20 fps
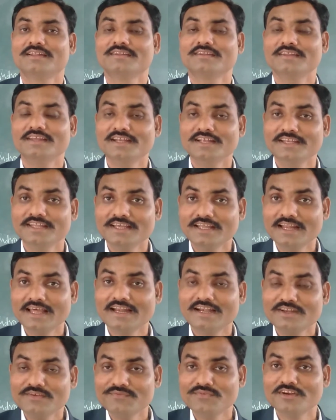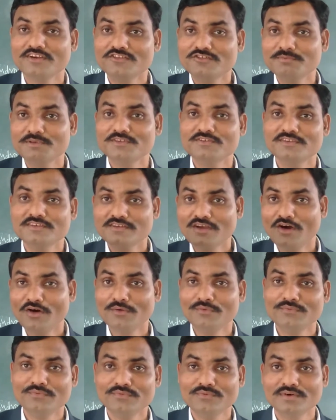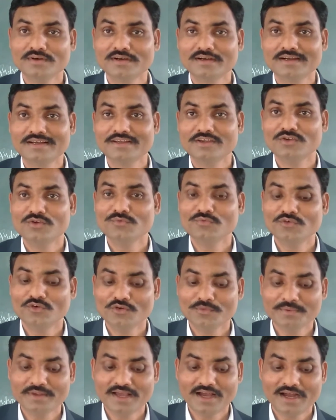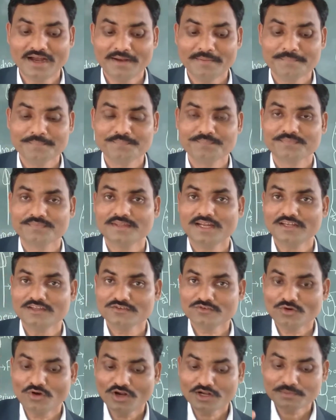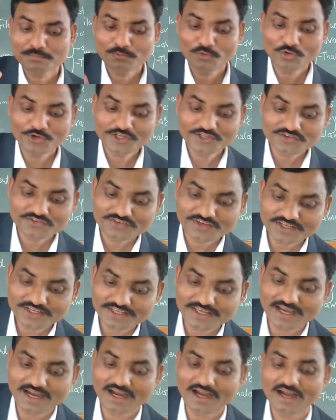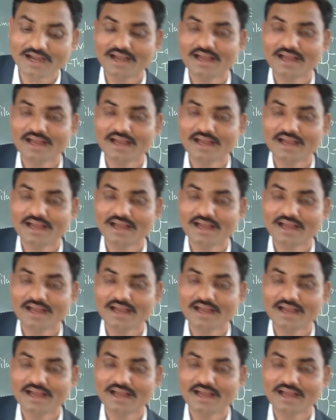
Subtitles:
Then there are different species of Euphorbia. That is called poinsettia.